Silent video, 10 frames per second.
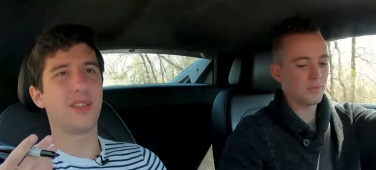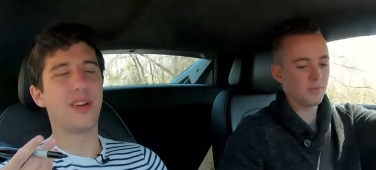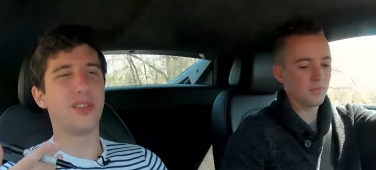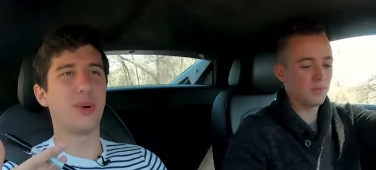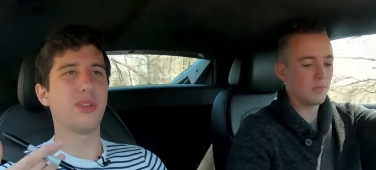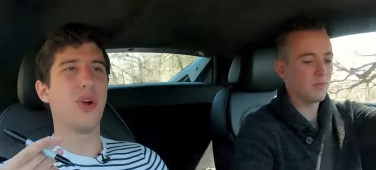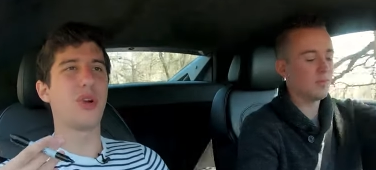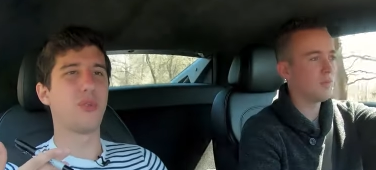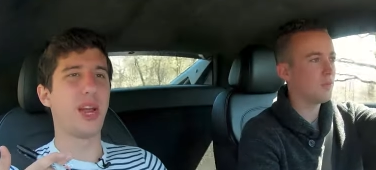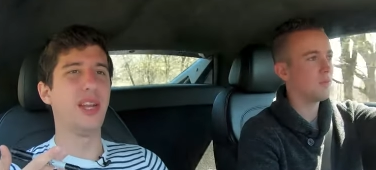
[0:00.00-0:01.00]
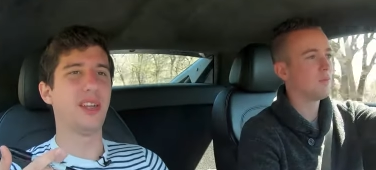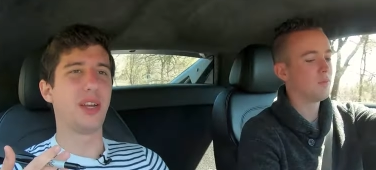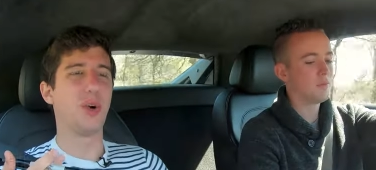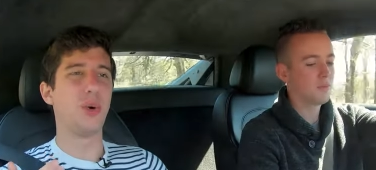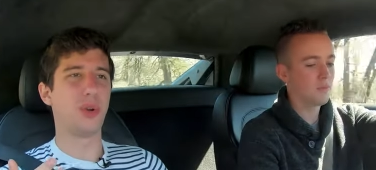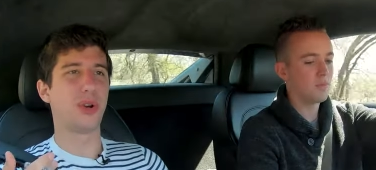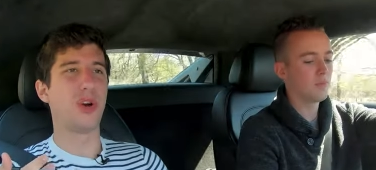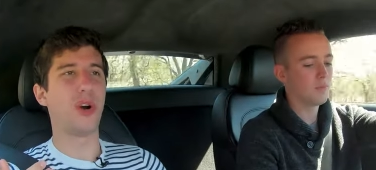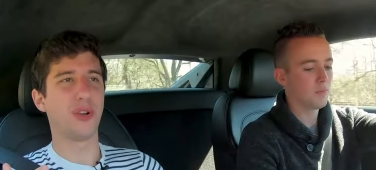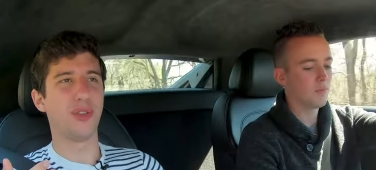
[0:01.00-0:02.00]
Speaker 1: It's, it's always hard rating like older
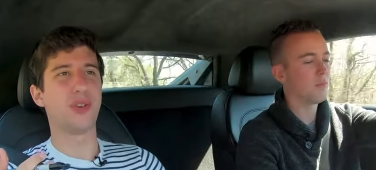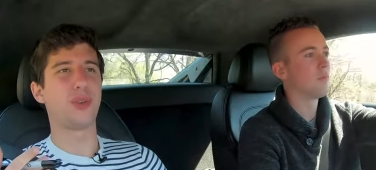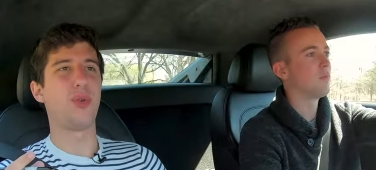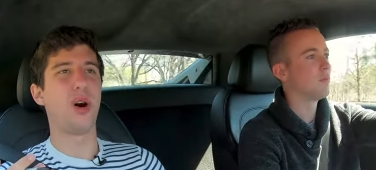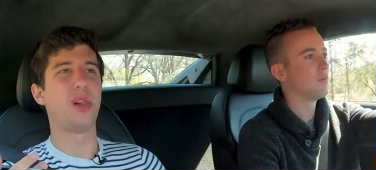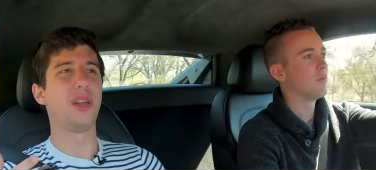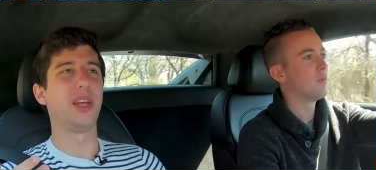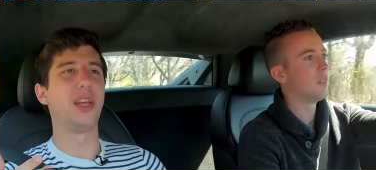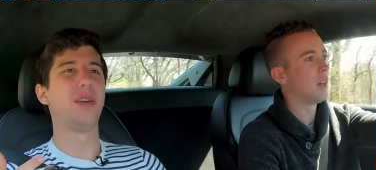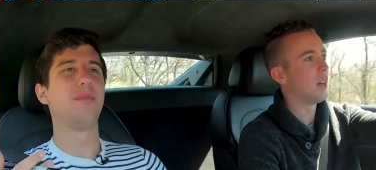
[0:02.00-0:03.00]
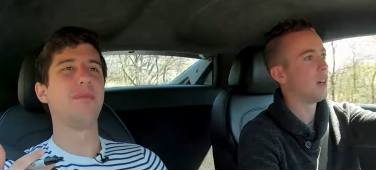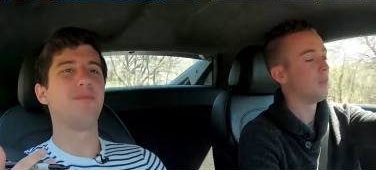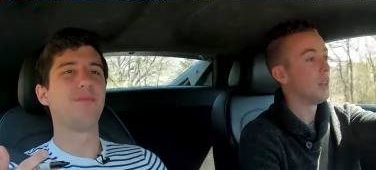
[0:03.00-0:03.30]
cars on their quality. Yeah.